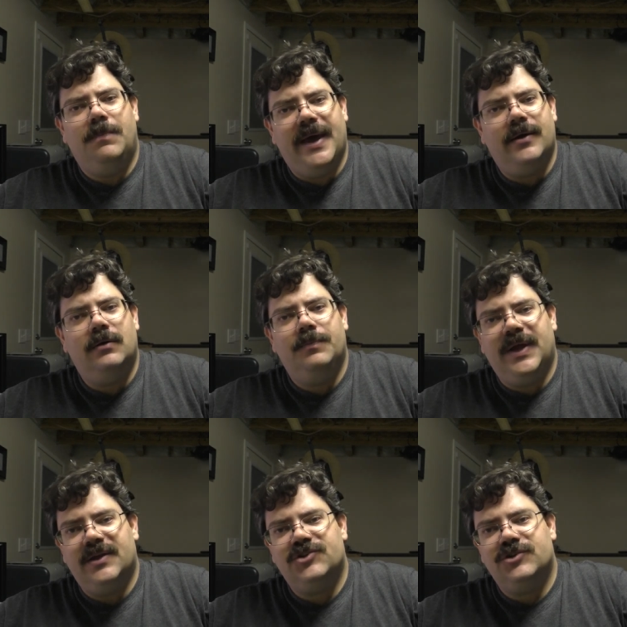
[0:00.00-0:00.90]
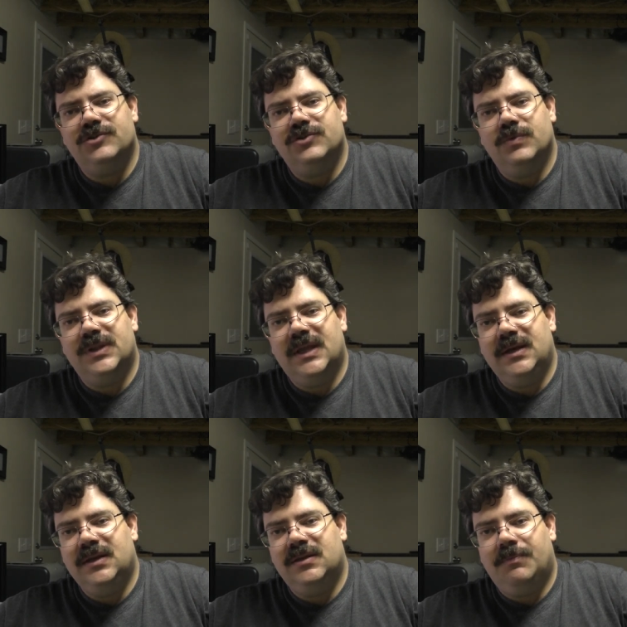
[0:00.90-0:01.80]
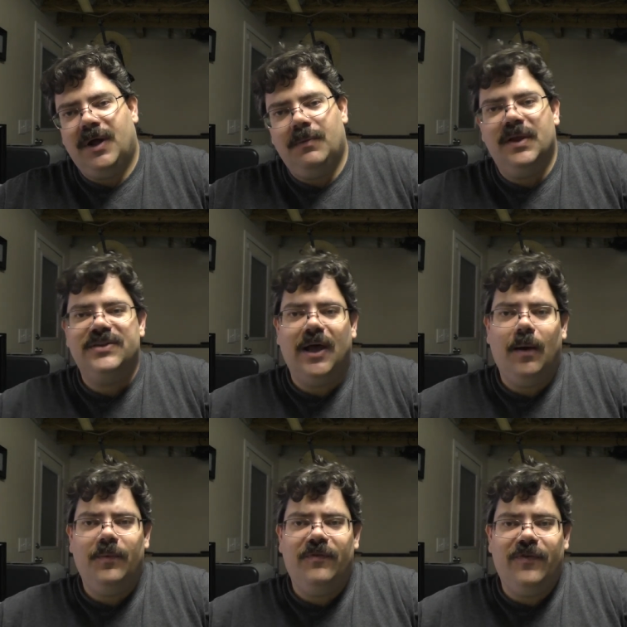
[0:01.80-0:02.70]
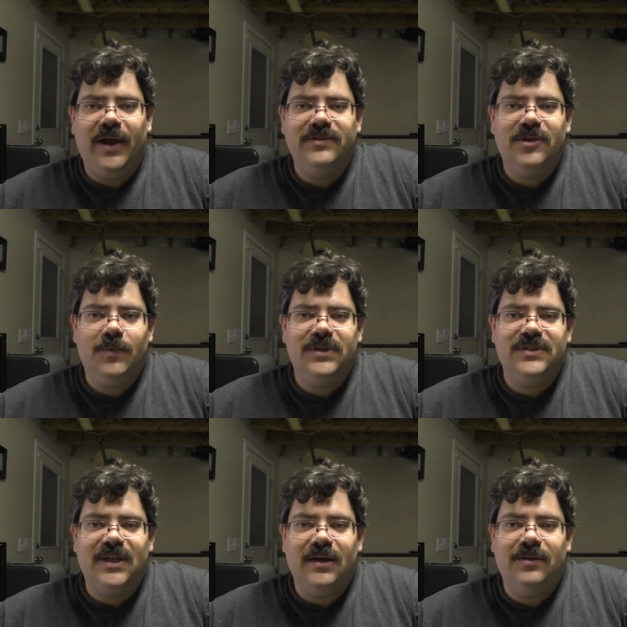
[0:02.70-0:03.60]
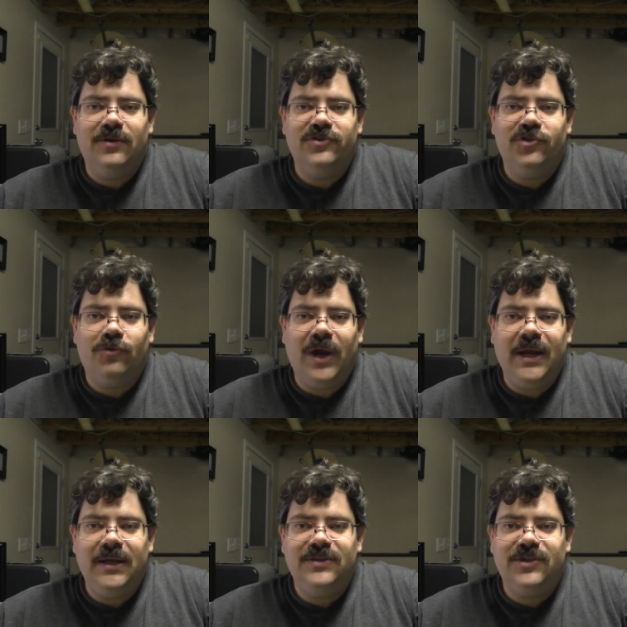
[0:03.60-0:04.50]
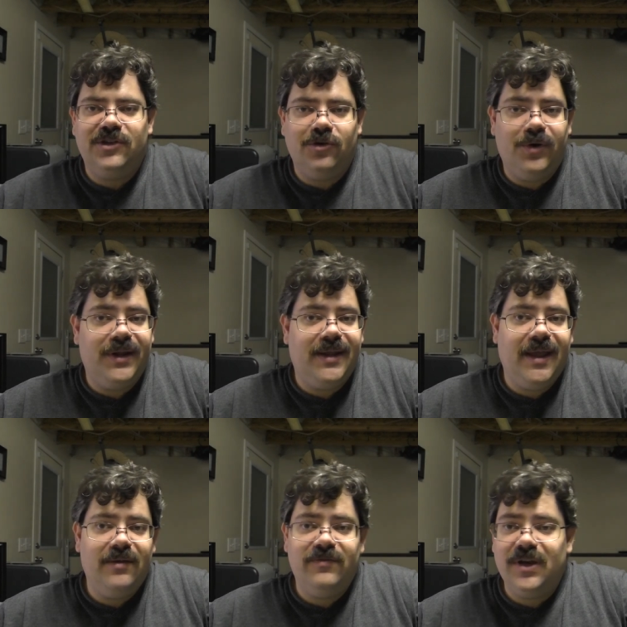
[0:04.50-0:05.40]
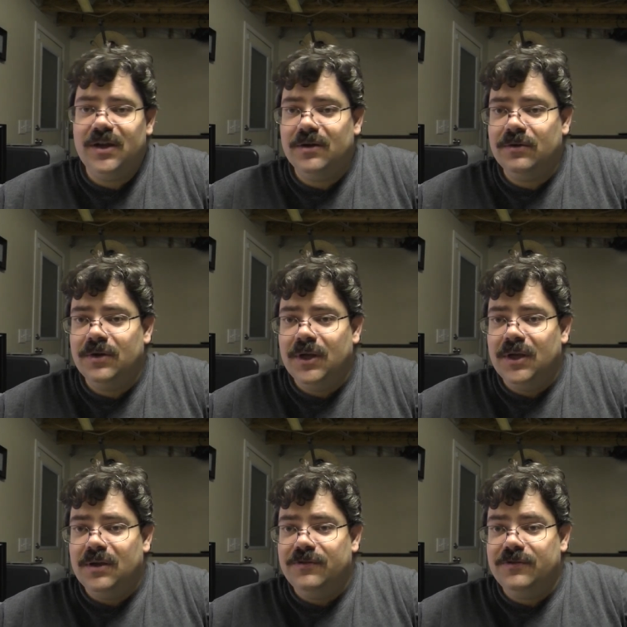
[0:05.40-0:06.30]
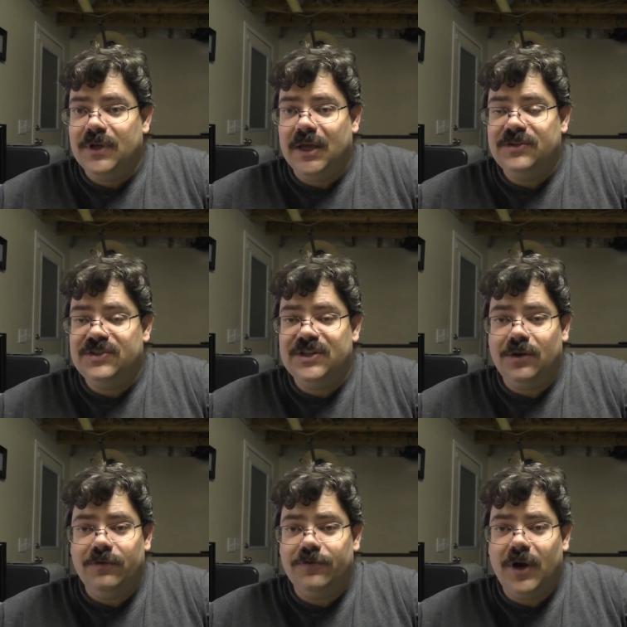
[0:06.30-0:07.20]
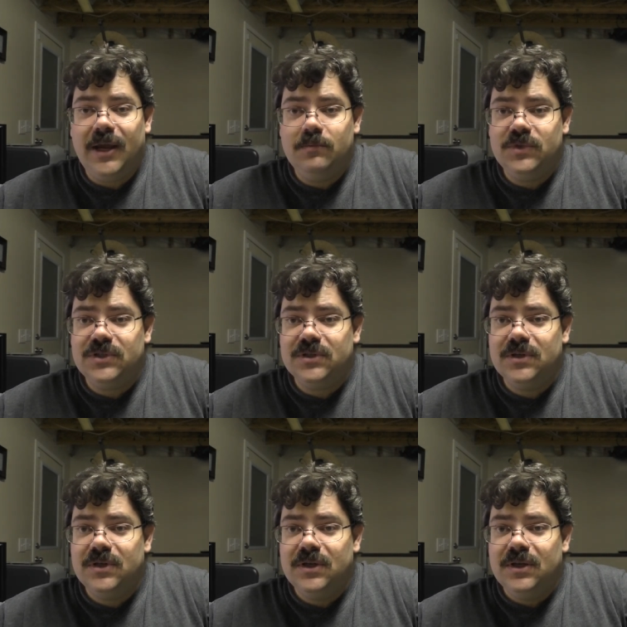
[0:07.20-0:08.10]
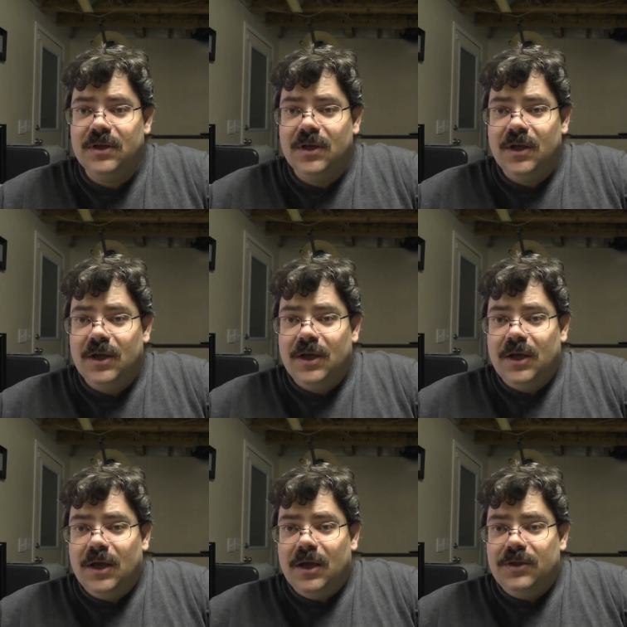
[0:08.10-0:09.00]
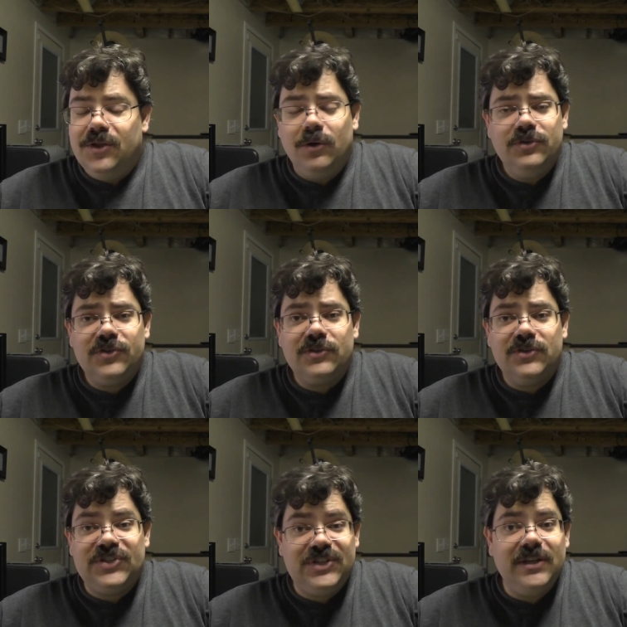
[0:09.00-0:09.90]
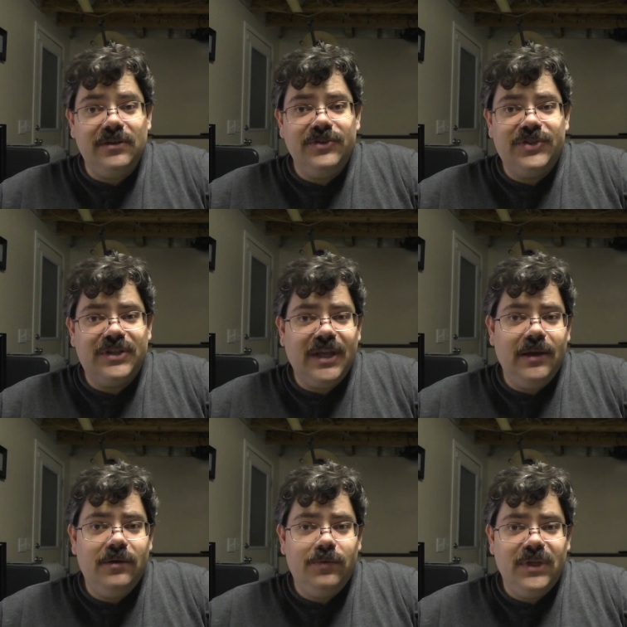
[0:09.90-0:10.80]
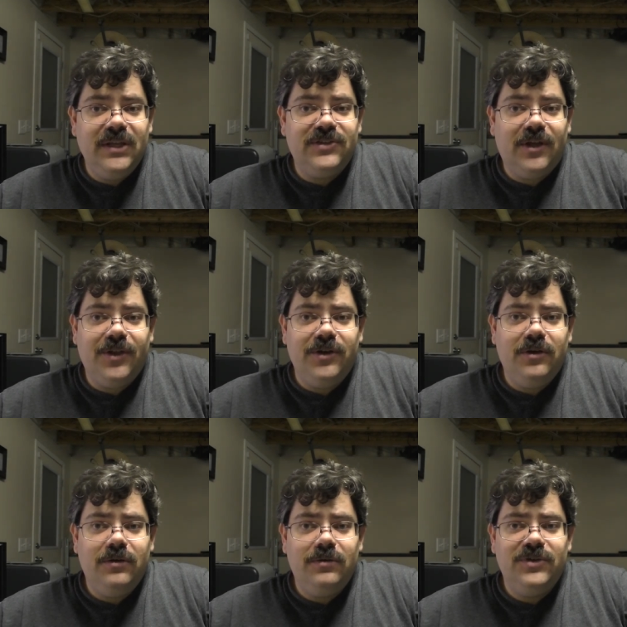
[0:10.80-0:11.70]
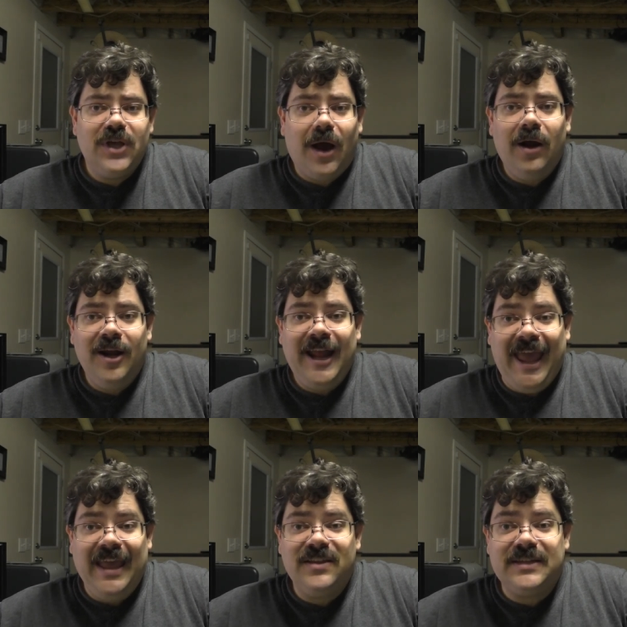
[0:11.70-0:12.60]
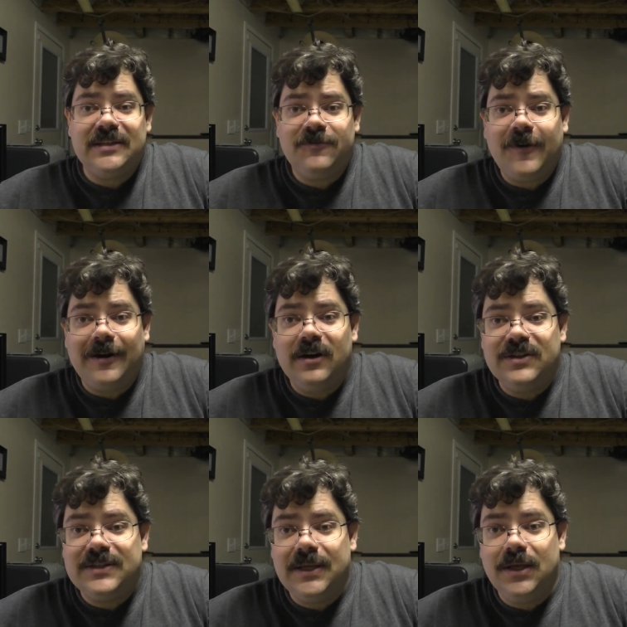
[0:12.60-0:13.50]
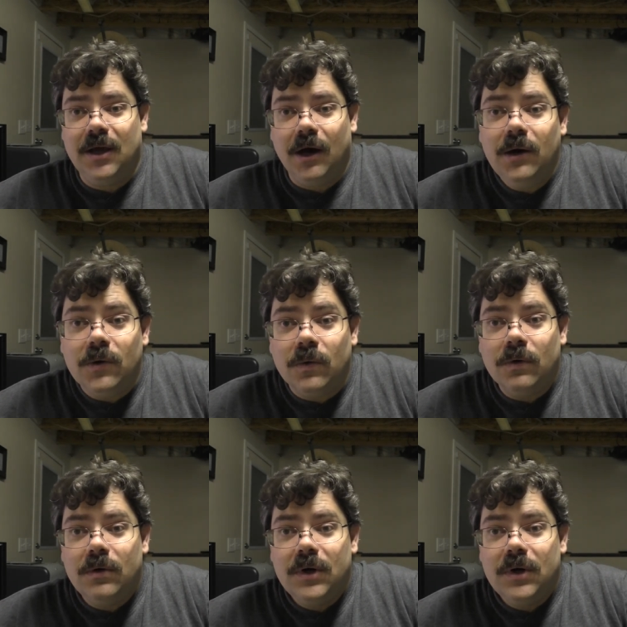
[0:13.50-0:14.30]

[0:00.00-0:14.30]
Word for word: better pictures when they need the public's help to find someone instead of those grainy security cam video uh, still frames? Those stills that they release on the news are enhanced as far as they go